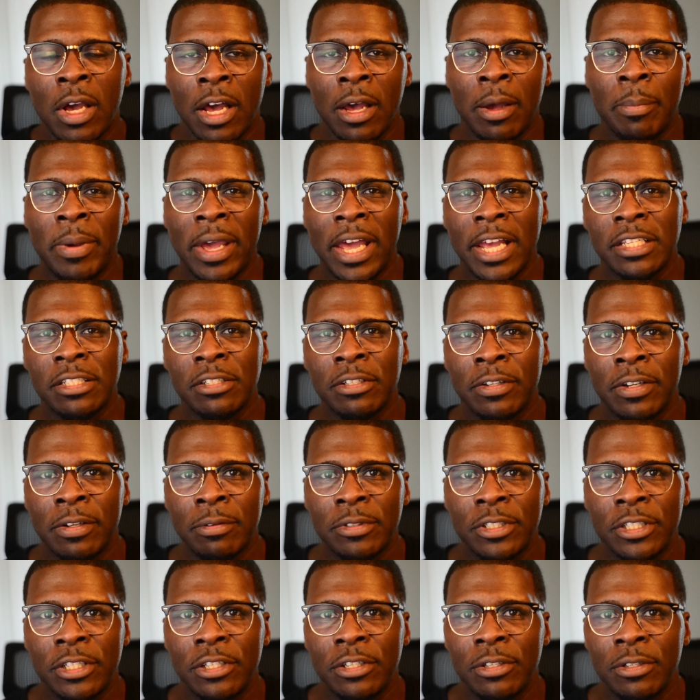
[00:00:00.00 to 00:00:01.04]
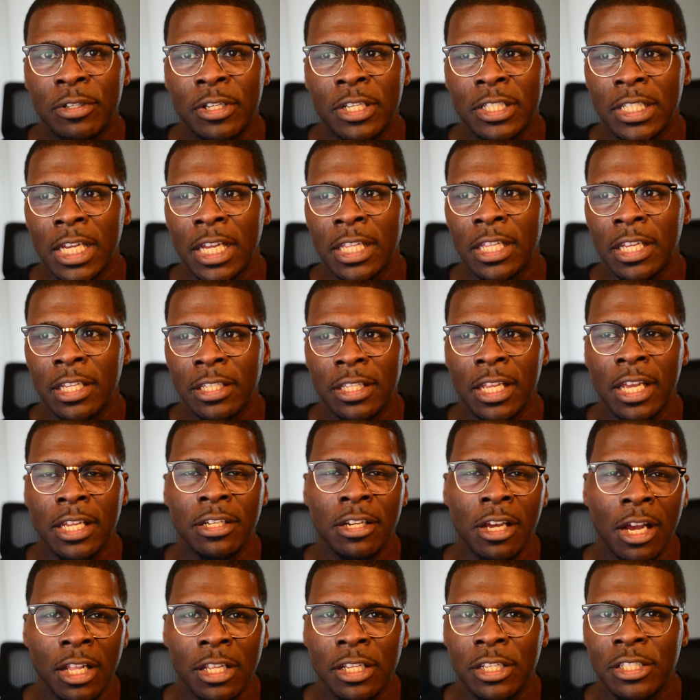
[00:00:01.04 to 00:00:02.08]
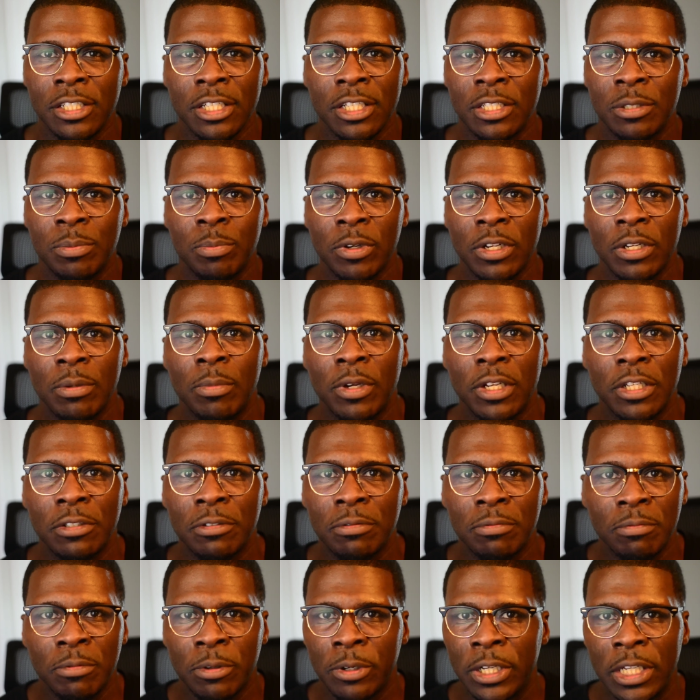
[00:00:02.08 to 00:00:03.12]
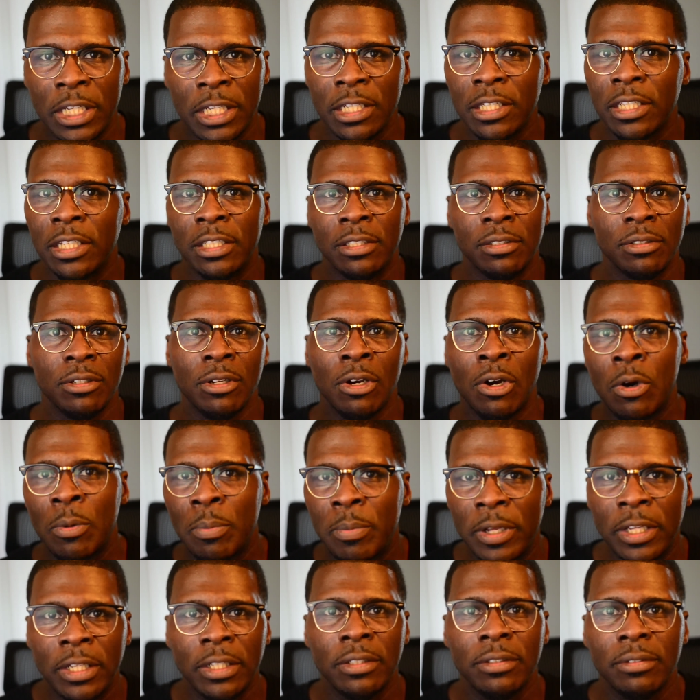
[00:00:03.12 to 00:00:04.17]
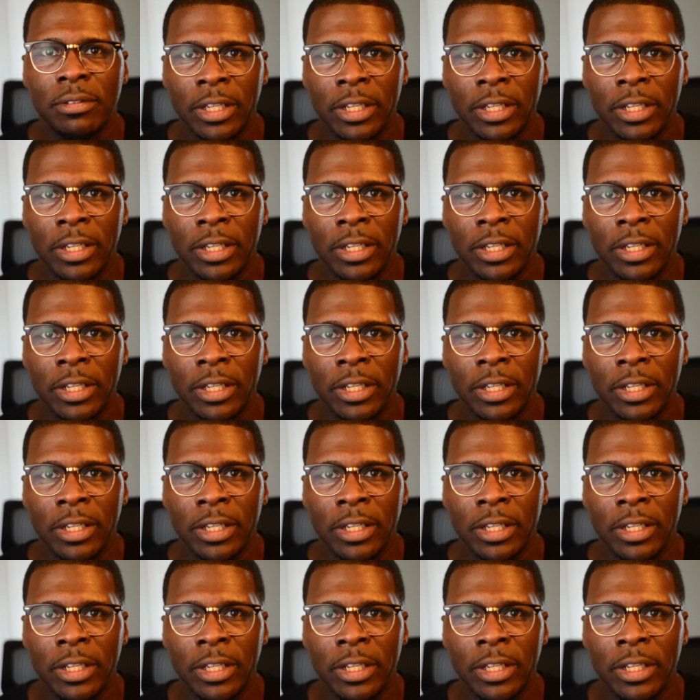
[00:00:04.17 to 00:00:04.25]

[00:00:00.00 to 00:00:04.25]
pass it up to you, because I think that knowledge is pretty much free and open.